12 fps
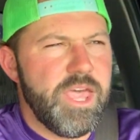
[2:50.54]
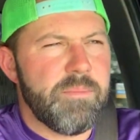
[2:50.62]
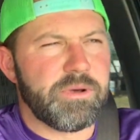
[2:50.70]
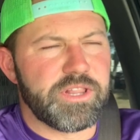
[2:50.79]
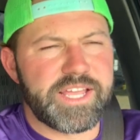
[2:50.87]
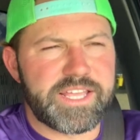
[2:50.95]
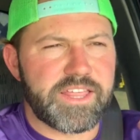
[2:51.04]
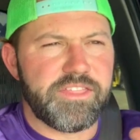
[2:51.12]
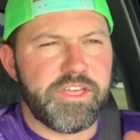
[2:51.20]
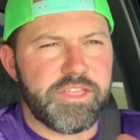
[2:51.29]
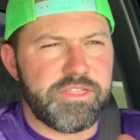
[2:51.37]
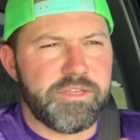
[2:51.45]
but like
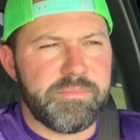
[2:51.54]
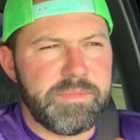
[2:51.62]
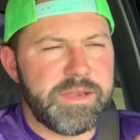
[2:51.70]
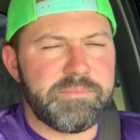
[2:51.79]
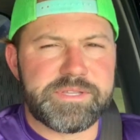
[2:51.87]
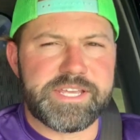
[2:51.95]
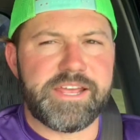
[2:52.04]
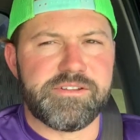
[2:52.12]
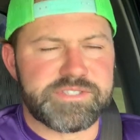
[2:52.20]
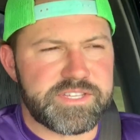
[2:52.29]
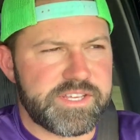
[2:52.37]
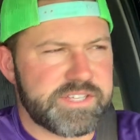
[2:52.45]
the the meat and
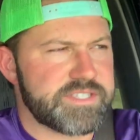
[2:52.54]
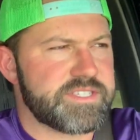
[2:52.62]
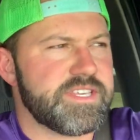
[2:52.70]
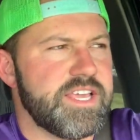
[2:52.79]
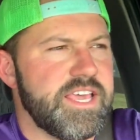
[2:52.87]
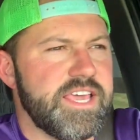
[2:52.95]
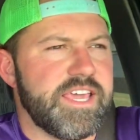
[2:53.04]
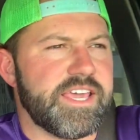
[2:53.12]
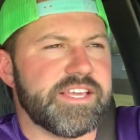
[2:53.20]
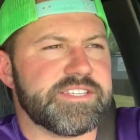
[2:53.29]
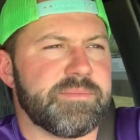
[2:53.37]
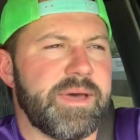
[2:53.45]
potatoes of this
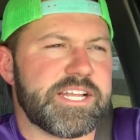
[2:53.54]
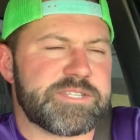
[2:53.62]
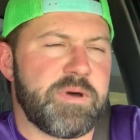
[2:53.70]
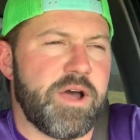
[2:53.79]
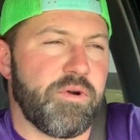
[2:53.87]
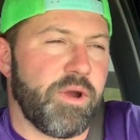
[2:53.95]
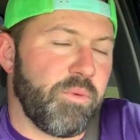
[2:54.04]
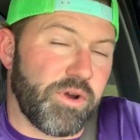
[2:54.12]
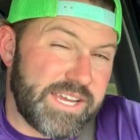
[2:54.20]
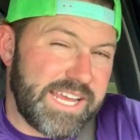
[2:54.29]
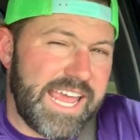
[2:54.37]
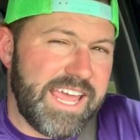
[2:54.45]
is I'm at a spot where I'm
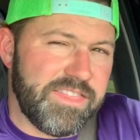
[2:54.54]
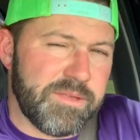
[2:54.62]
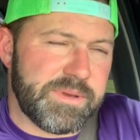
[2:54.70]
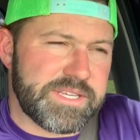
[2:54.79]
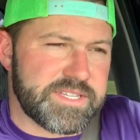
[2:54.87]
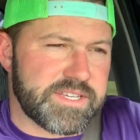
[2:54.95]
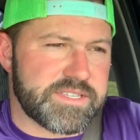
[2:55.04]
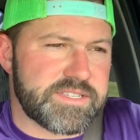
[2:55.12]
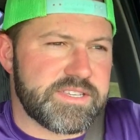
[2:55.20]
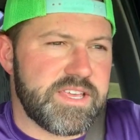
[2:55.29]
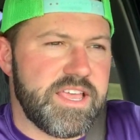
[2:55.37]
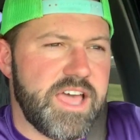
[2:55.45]
working in the business.
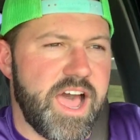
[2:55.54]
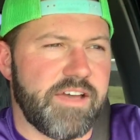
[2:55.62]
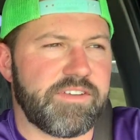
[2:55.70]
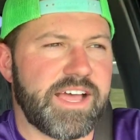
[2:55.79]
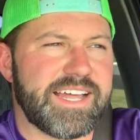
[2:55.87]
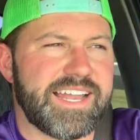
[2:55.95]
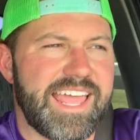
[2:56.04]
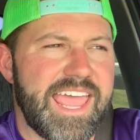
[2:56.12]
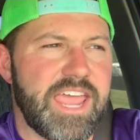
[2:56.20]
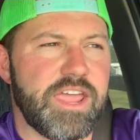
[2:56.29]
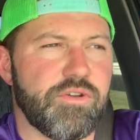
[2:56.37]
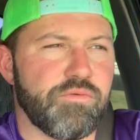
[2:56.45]
I've got
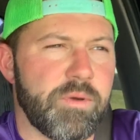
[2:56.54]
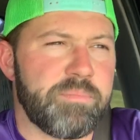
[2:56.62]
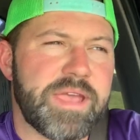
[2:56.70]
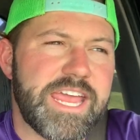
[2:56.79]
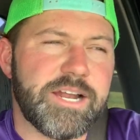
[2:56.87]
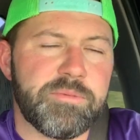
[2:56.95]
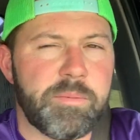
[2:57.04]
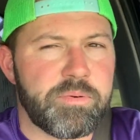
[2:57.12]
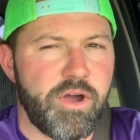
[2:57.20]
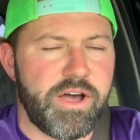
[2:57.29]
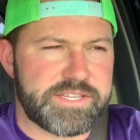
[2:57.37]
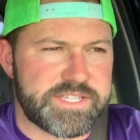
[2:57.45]
a repeatable
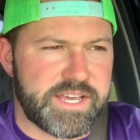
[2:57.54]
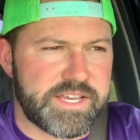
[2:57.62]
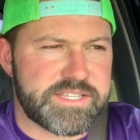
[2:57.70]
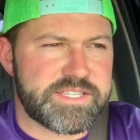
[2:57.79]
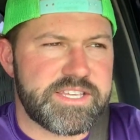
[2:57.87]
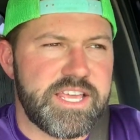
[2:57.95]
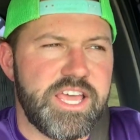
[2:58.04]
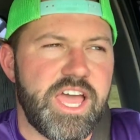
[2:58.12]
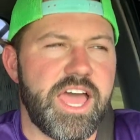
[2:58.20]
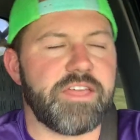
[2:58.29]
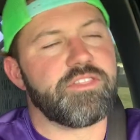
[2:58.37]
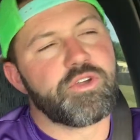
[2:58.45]
process.
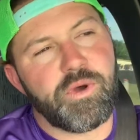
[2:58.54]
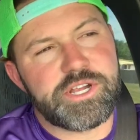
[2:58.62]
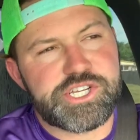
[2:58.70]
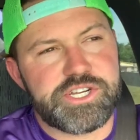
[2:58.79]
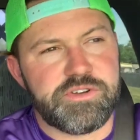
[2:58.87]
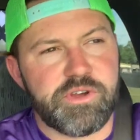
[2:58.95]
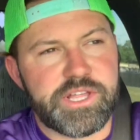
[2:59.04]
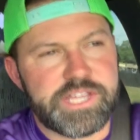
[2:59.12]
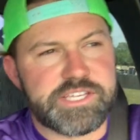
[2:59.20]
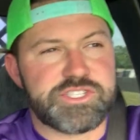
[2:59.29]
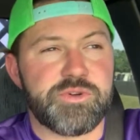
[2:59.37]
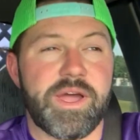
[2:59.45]
I, the question really
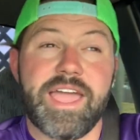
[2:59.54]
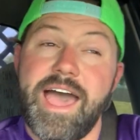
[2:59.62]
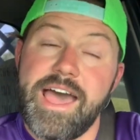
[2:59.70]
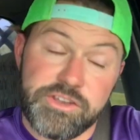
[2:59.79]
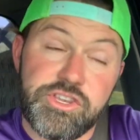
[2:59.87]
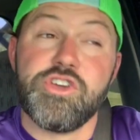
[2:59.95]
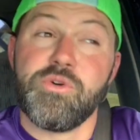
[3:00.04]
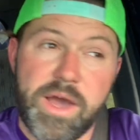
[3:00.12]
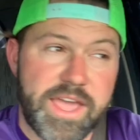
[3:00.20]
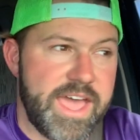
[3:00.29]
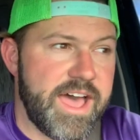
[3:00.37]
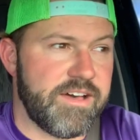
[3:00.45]
is, do I have do
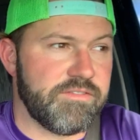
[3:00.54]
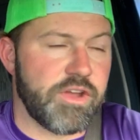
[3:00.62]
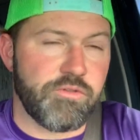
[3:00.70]
I have a